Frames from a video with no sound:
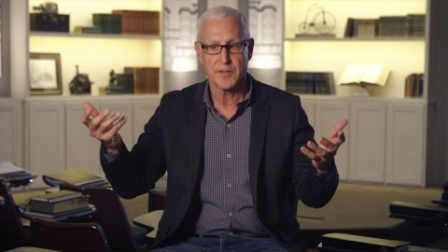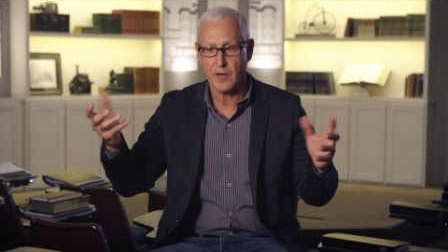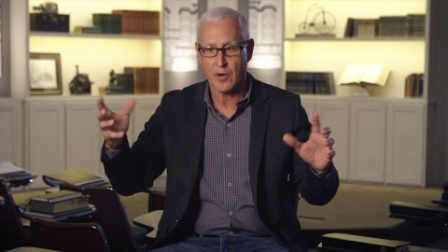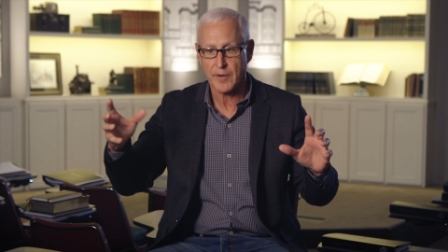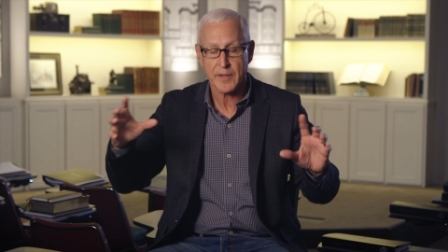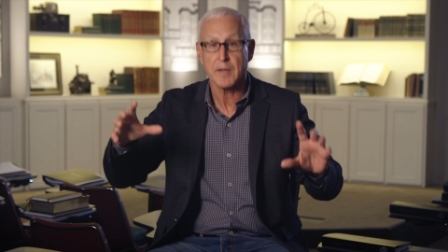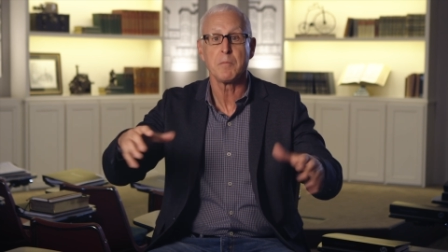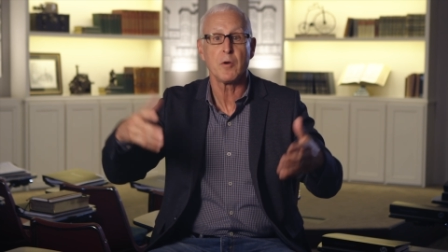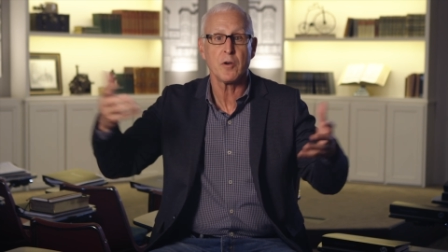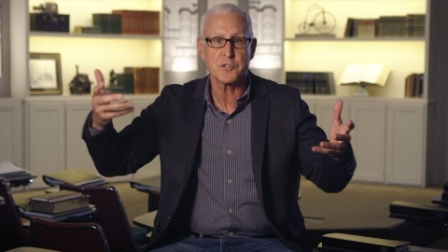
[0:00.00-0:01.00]
that are they
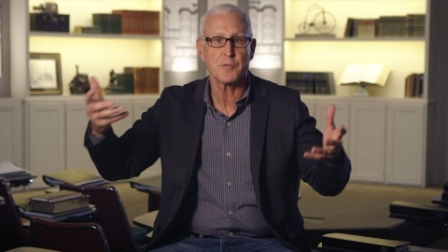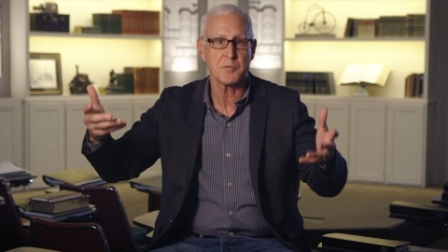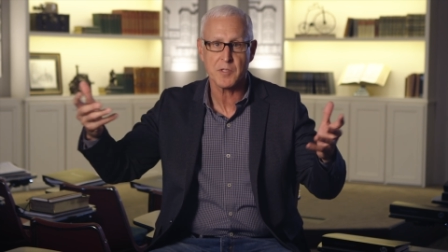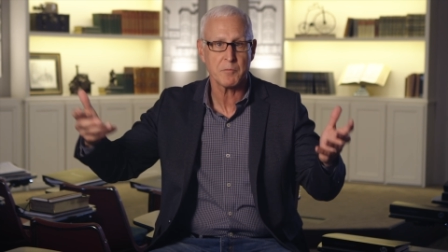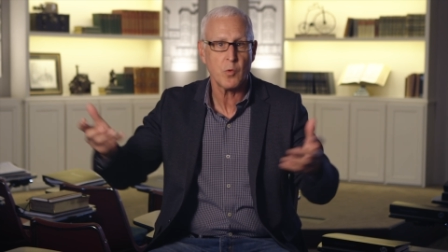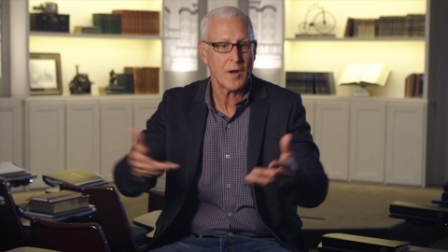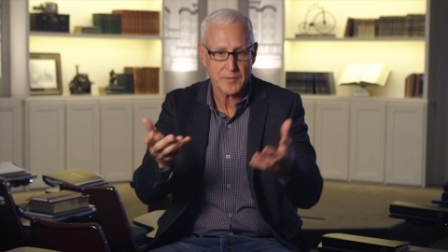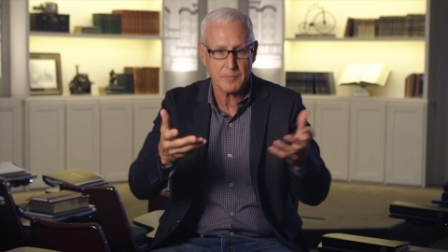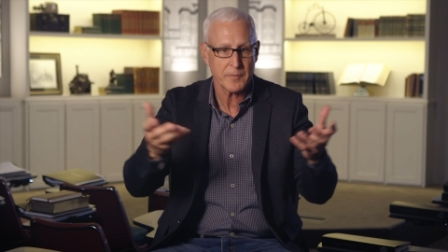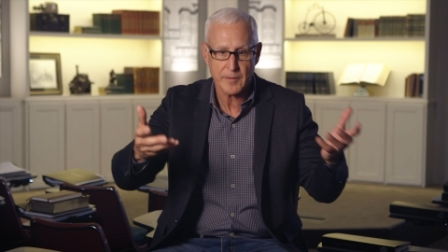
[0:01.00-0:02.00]
emerge from some
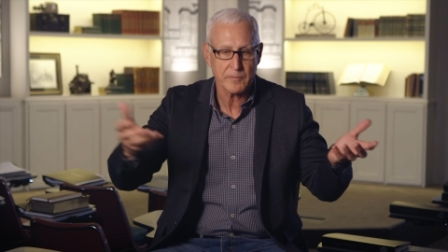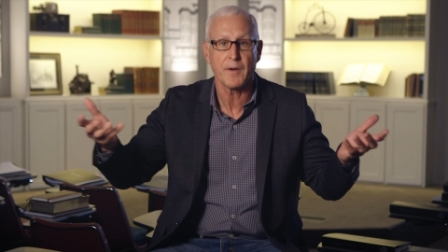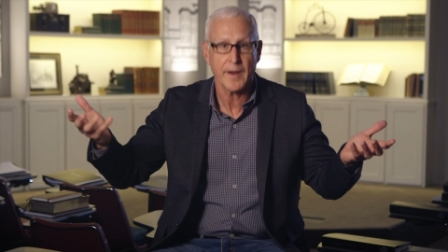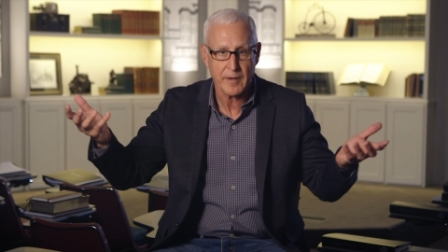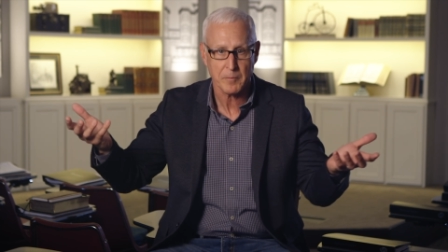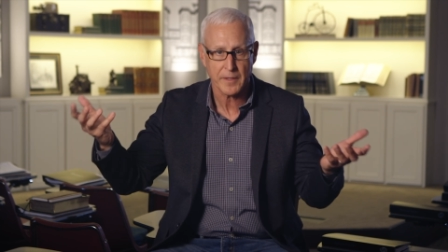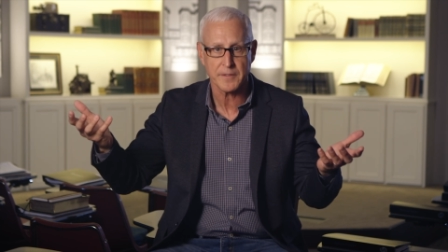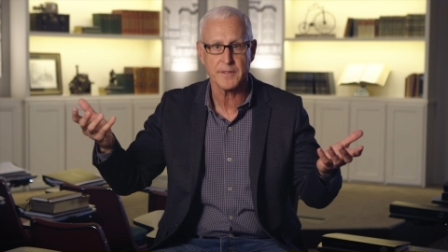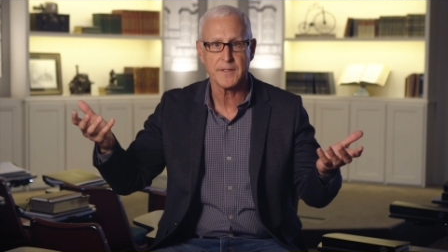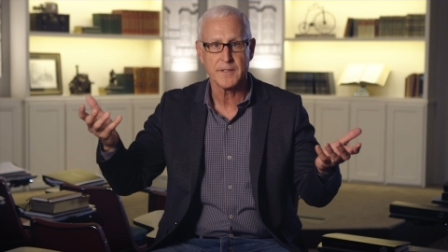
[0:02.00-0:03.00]
quantum
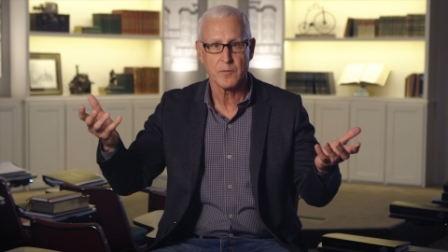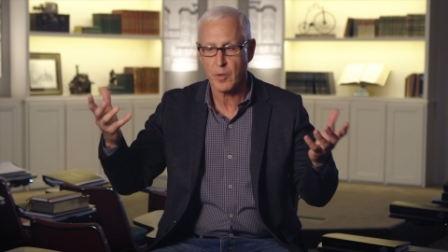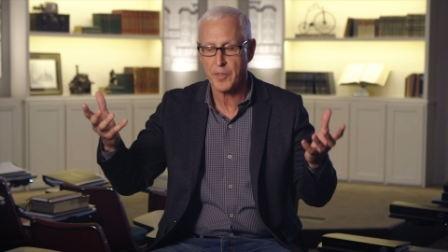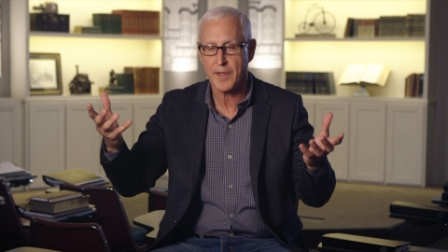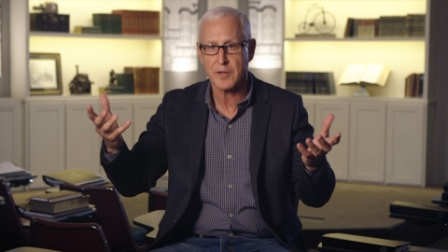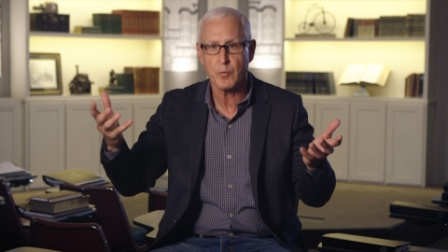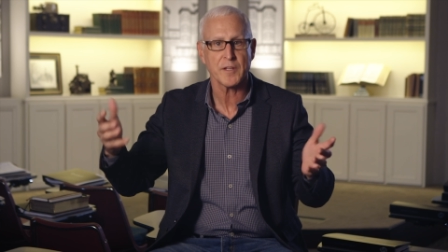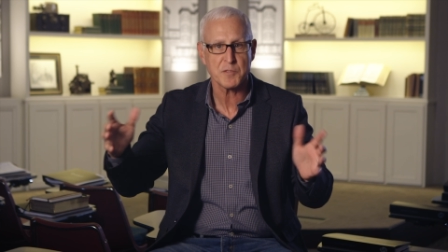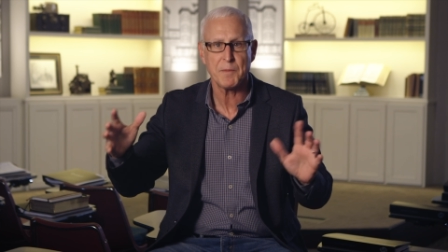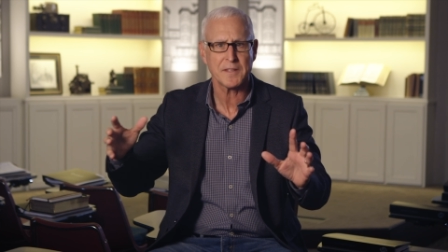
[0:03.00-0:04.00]
environment well then you
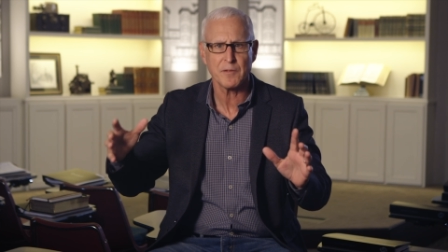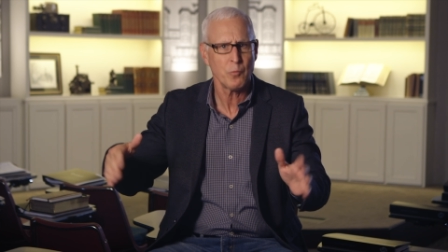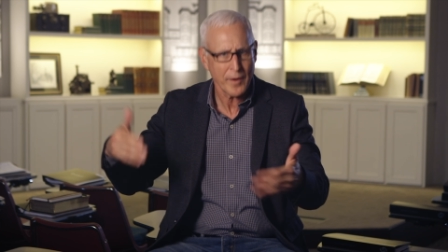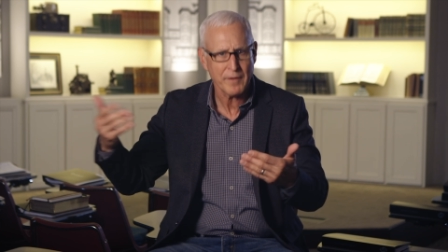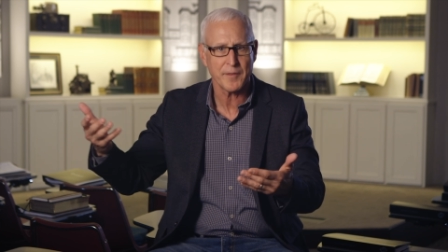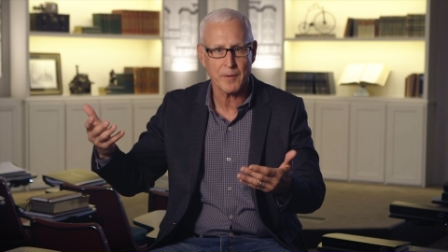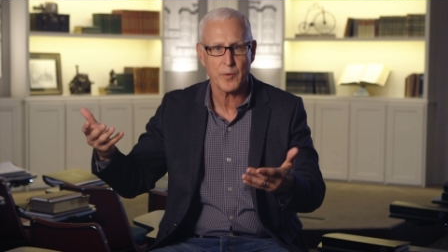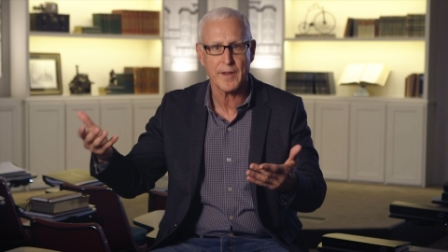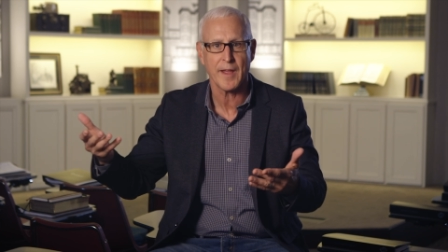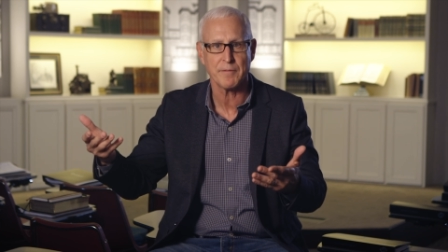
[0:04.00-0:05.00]
would expect that one of
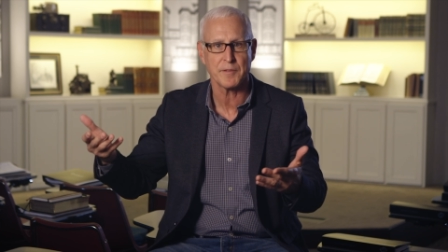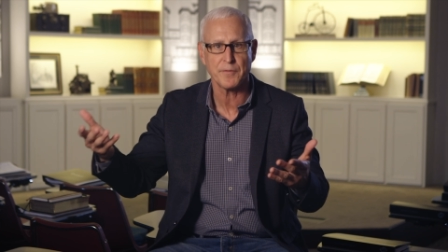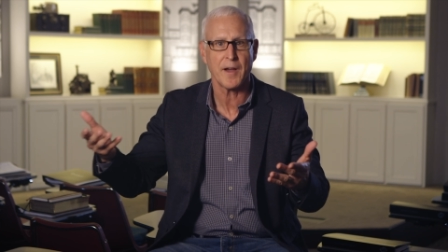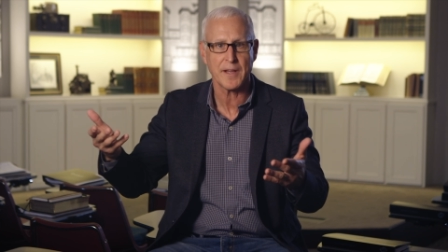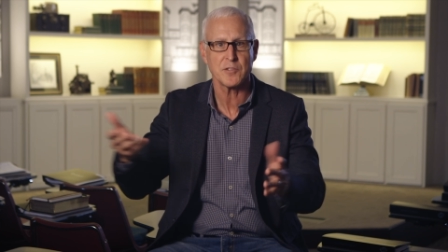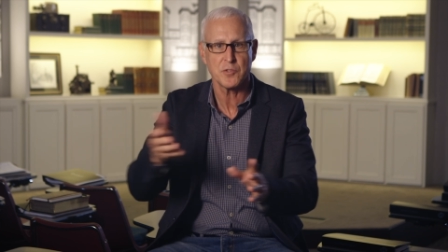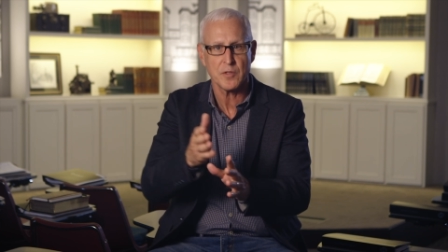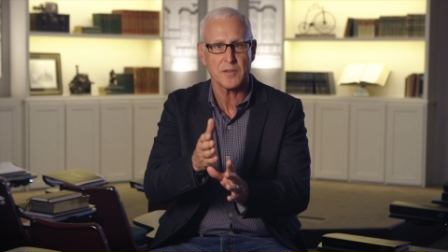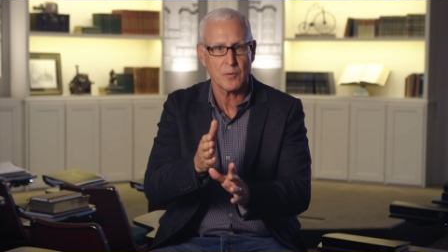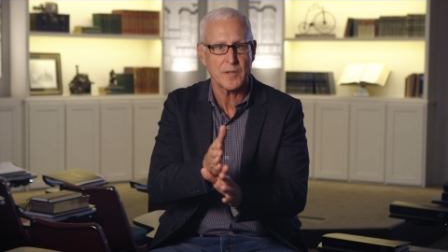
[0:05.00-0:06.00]
them would have the fine
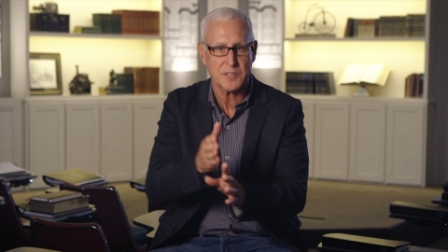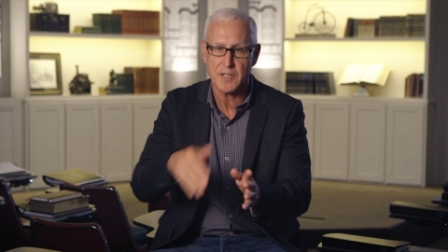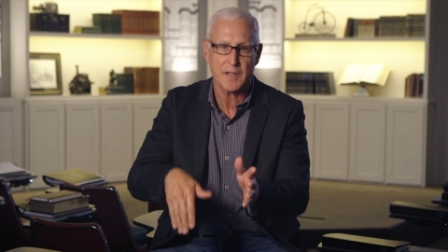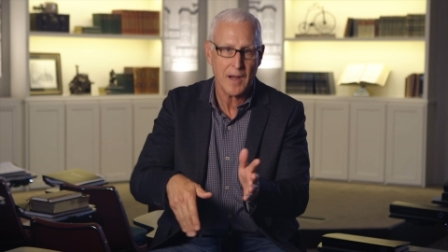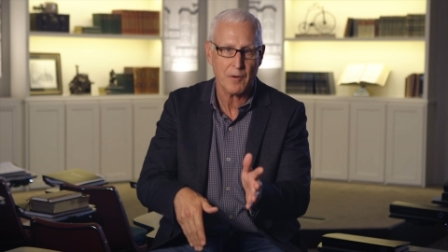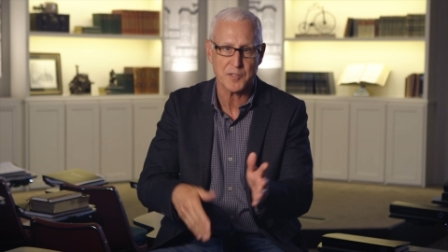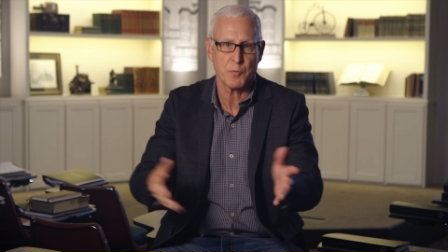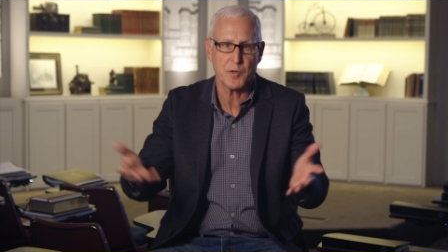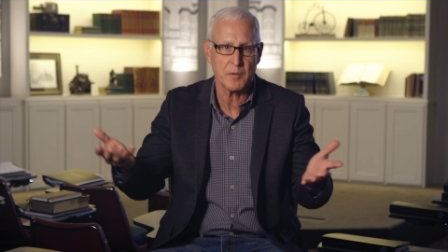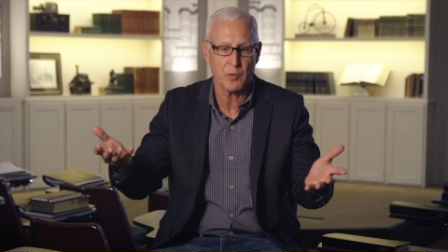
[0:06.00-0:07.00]
tuning that we see in
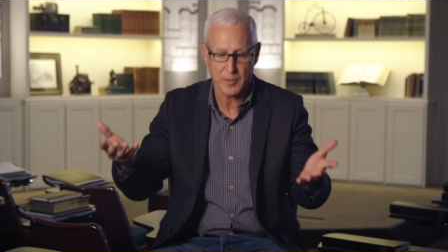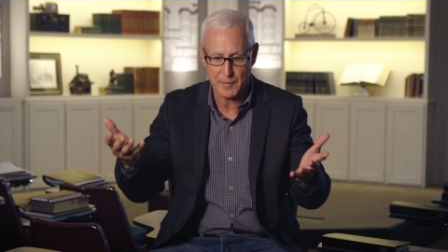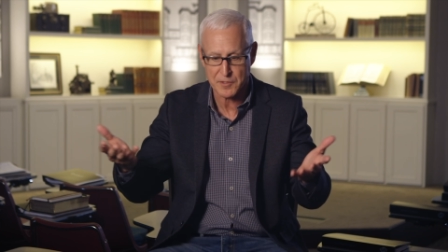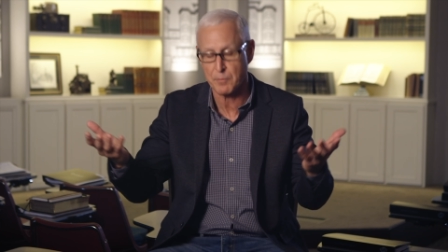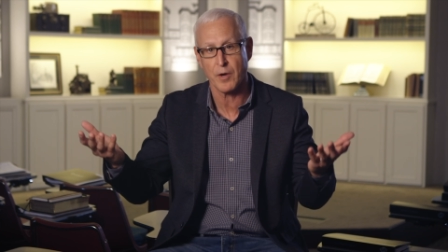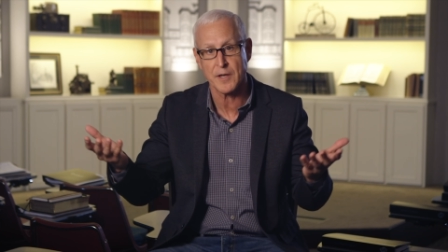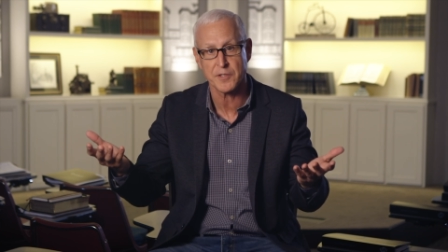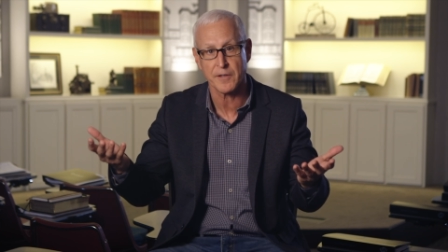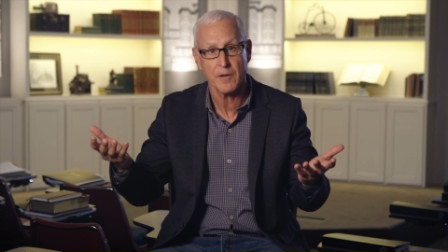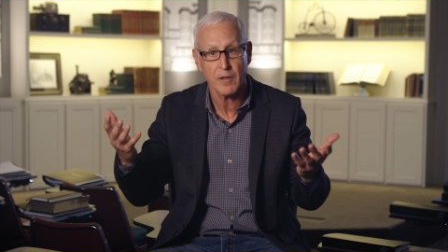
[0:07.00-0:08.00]
ours it wouldn't really be
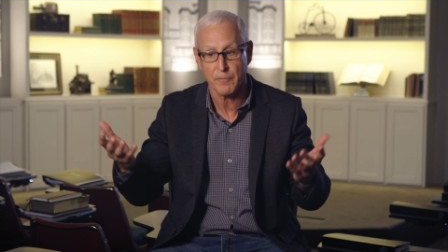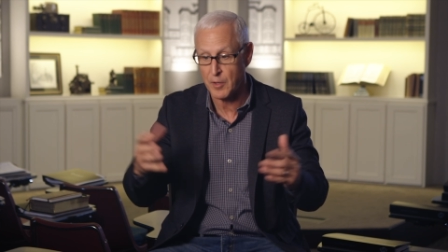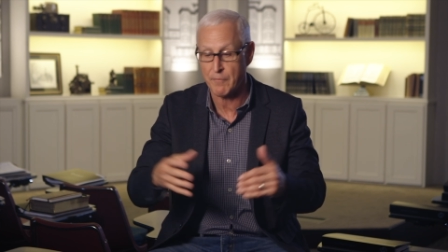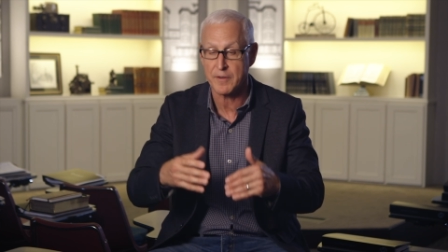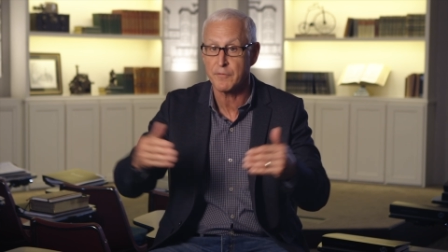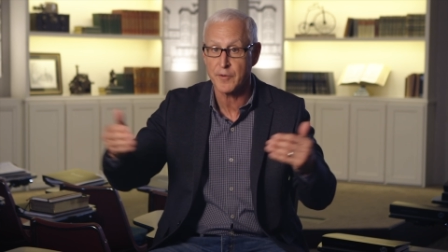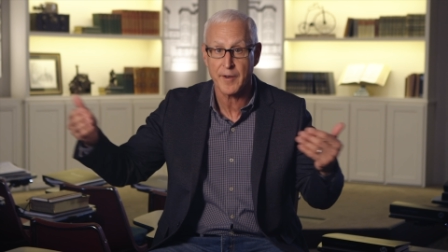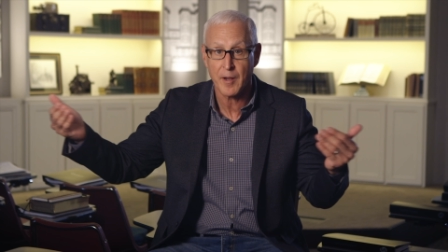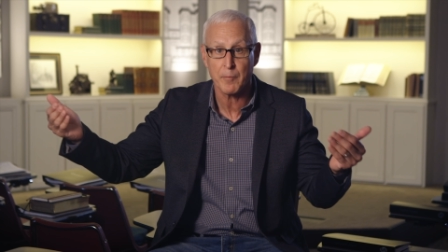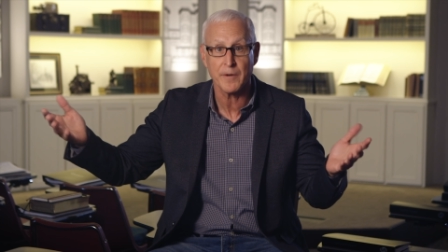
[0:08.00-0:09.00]
surprising at all if you have an
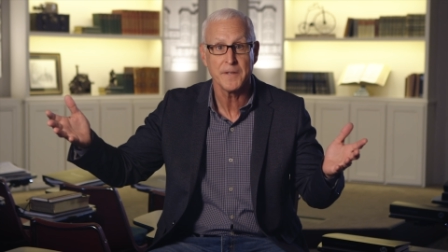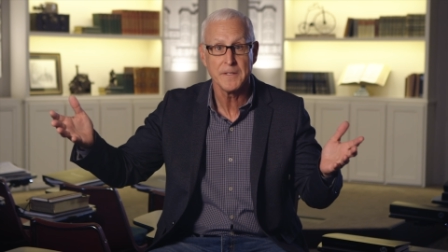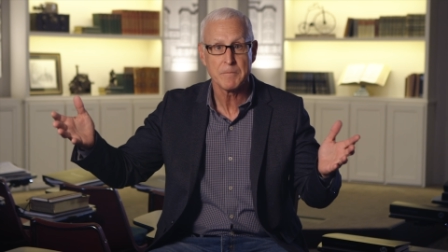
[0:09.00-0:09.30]
infinite number